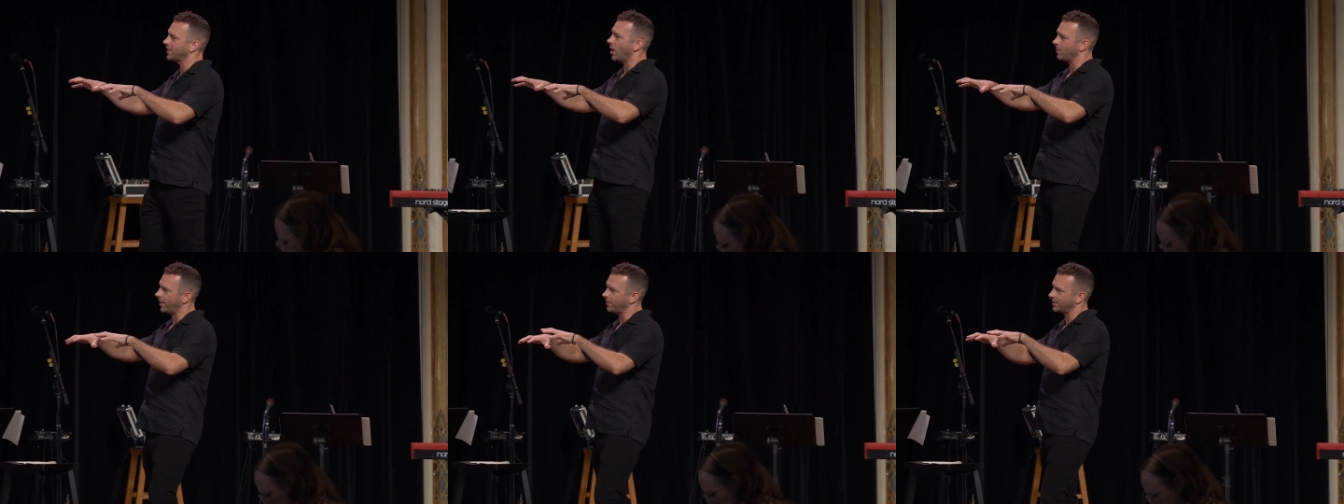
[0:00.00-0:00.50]
to
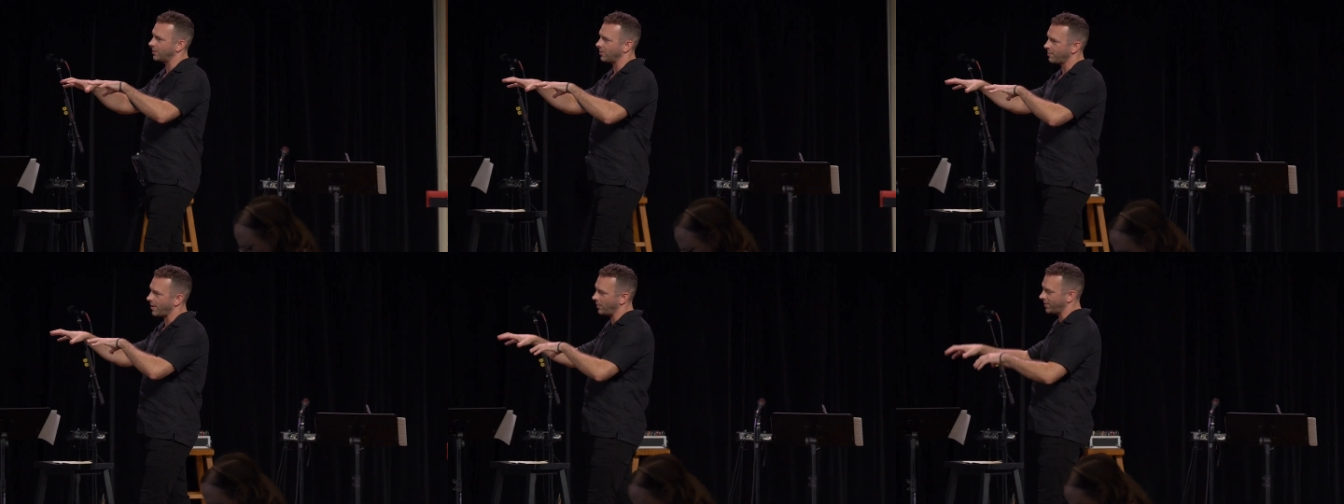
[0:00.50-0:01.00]
help others
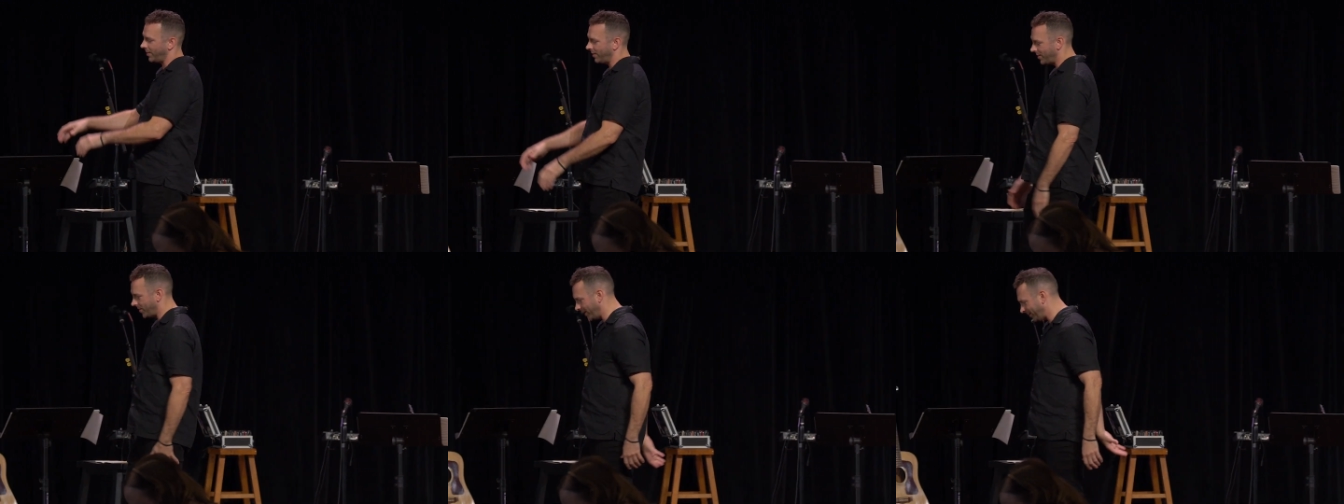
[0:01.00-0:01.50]
learn about what they were
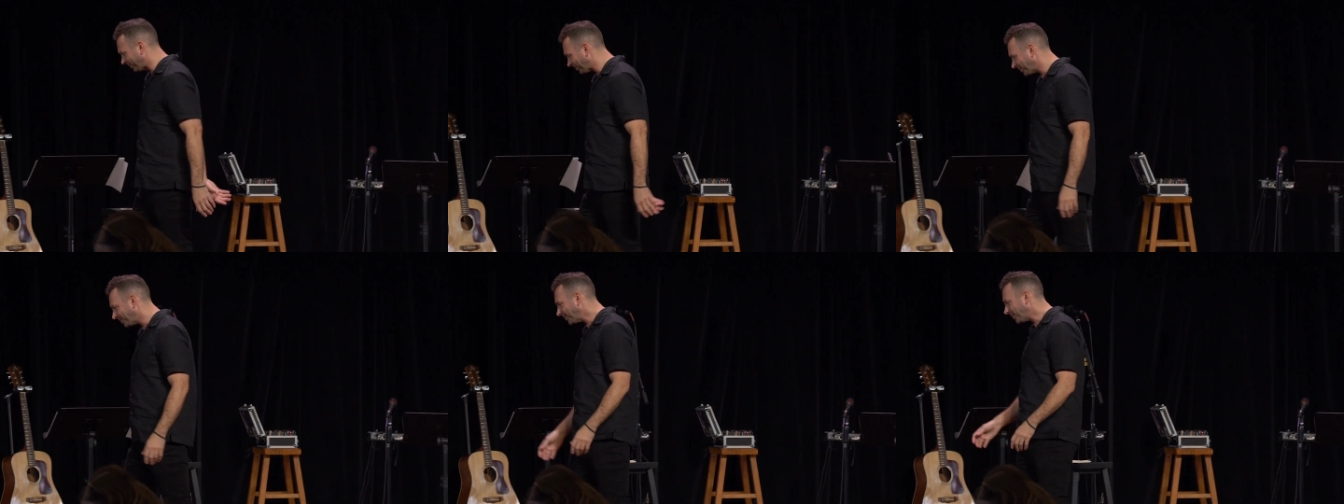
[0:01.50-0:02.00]
doing.
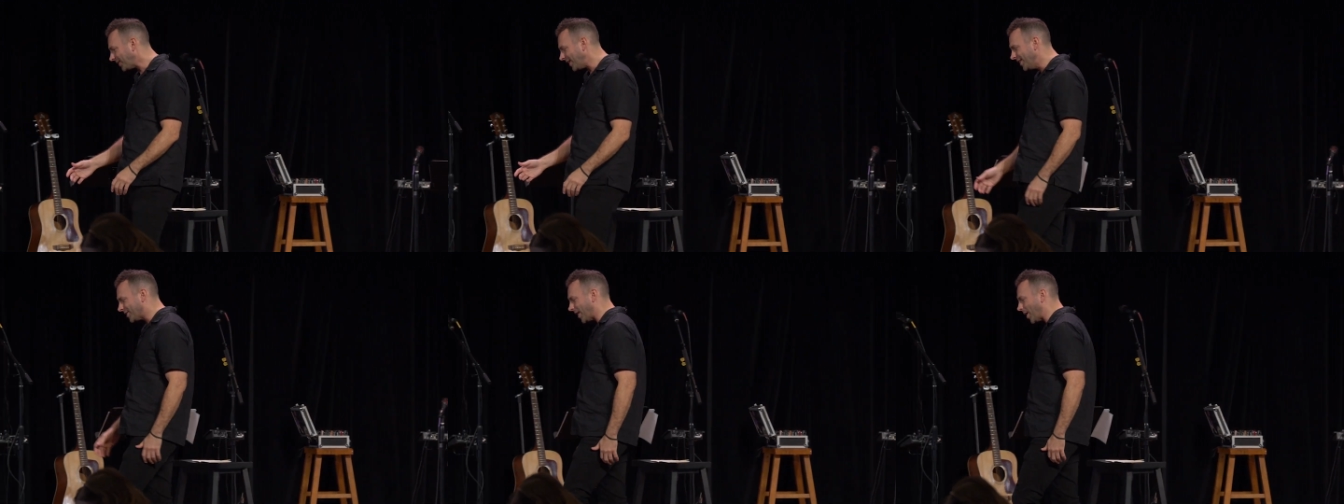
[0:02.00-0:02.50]

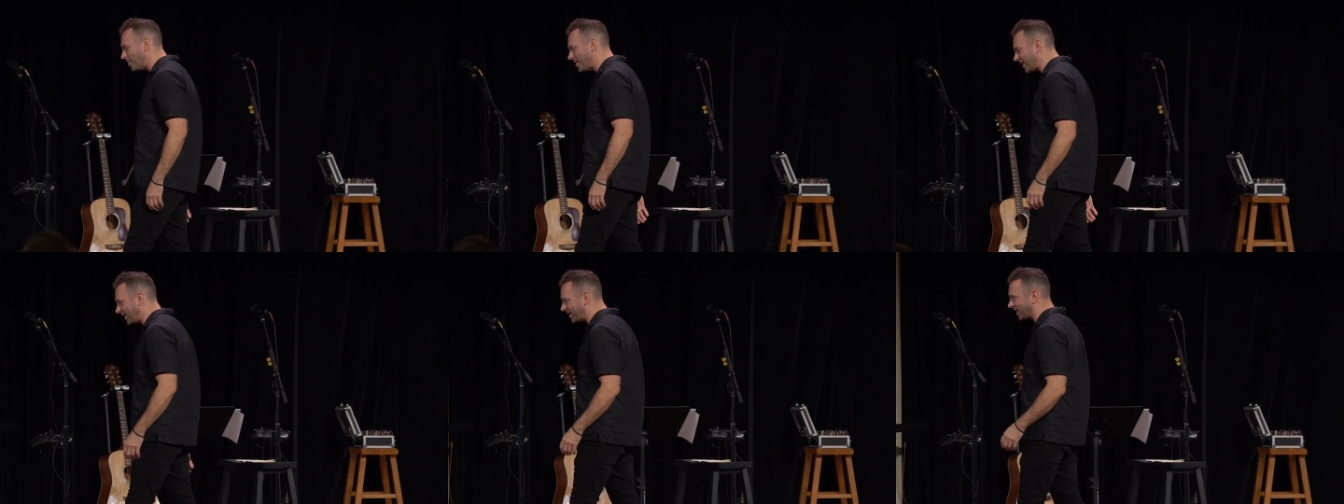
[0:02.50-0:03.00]
And so I would be
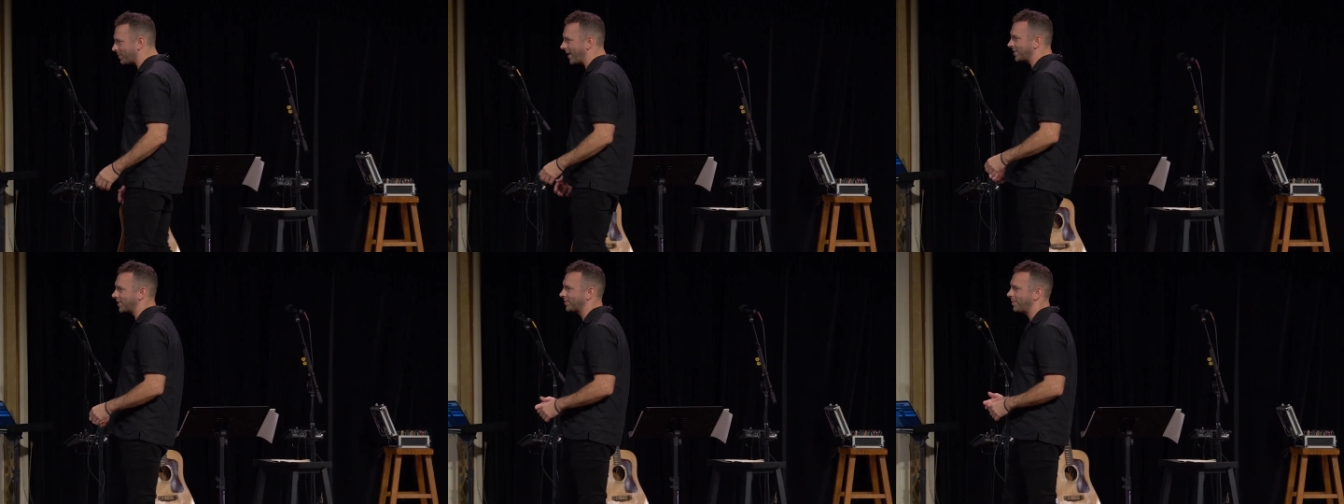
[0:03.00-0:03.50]
getting
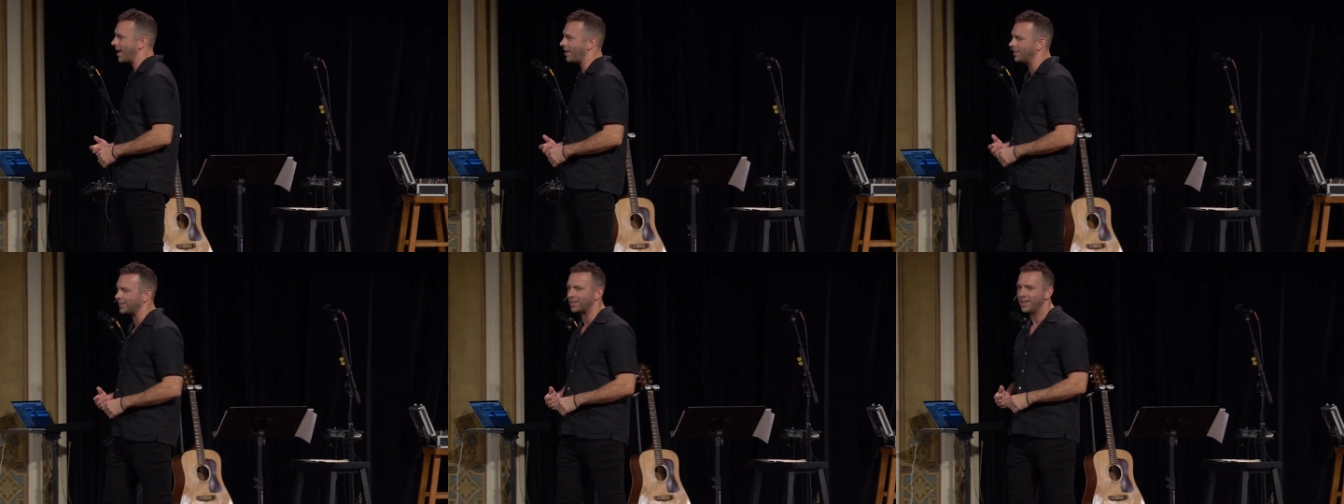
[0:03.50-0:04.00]
dispatches from
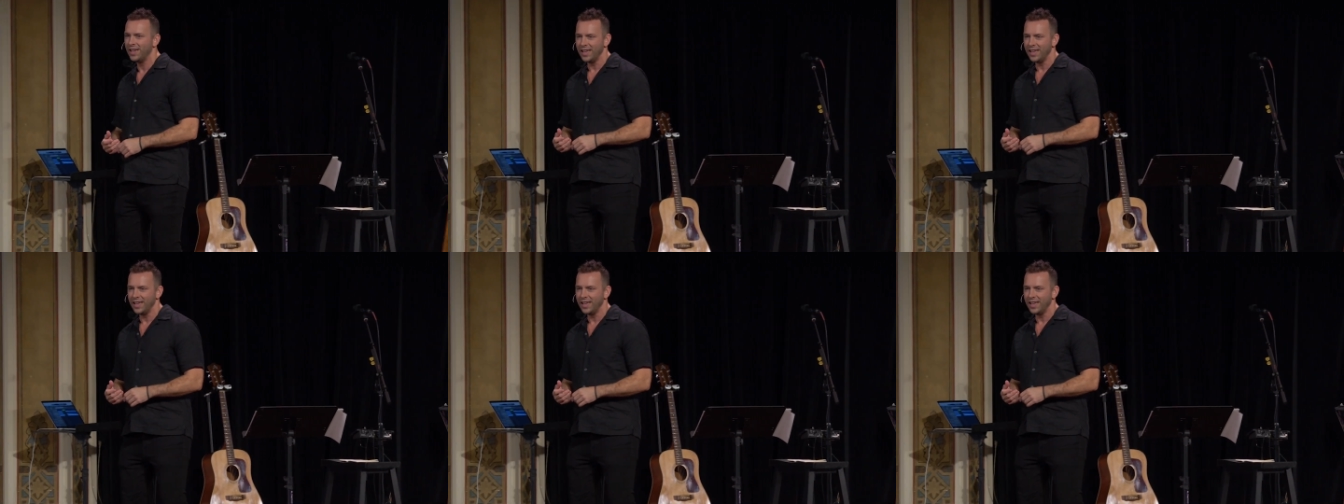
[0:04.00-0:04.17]
Alex.